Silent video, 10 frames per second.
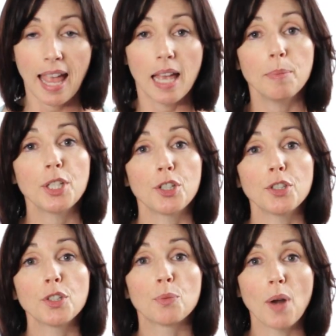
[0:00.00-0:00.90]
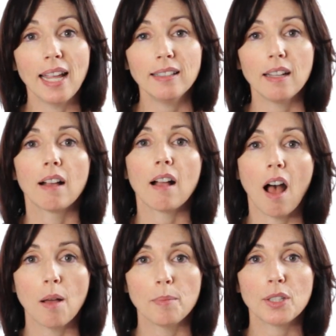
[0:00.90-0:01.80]
And be sure to rate,
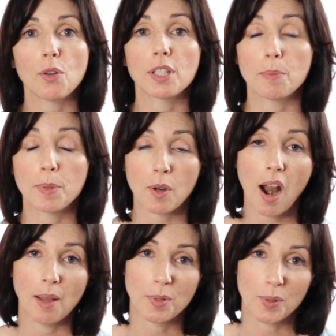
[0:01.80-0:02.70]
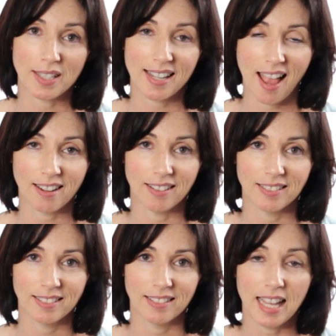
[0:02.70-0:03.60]
comment, or subscribe to our channel.
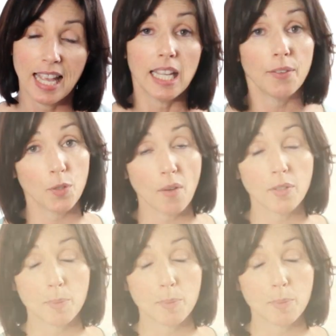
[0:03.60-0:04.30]
If you have a